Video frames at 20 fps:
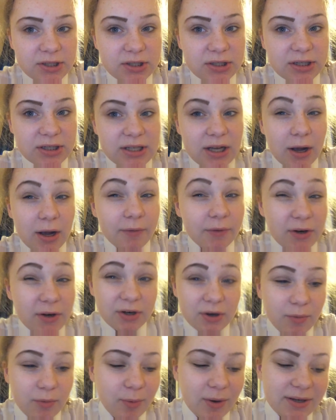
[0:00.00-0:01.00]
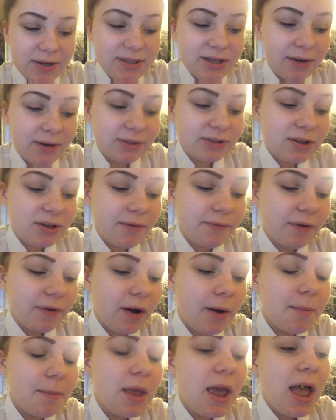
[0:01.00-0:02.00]
As you can tell, I've only got one done so
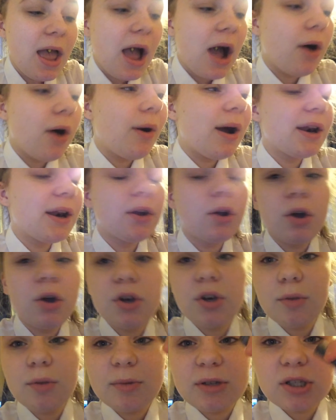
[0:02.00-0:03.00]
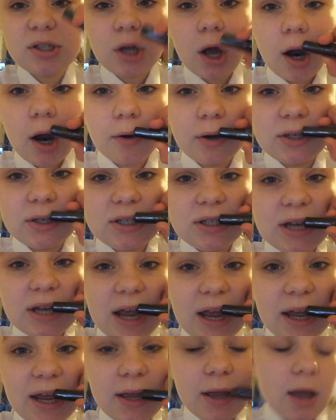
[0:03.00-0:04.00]
far. Oh, and i got a new mascara
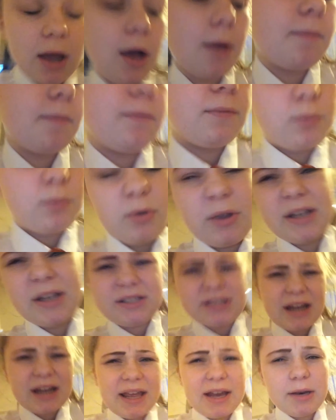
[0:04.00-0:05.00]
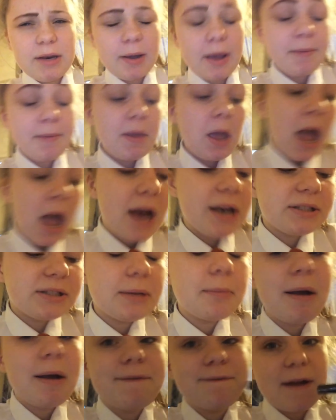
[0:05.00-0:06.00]
today. Um, well, yesterday anyway. And it's
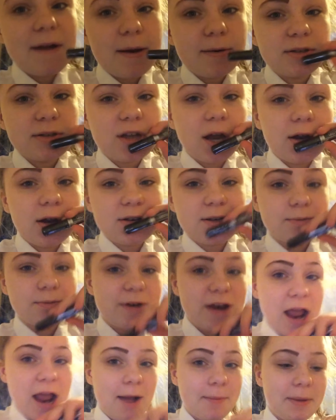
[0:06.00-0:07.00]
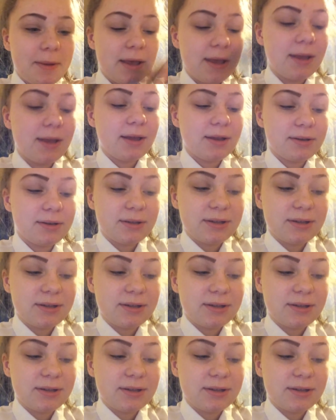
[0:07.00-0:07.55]
like my favourite mascara, so I'm really happy.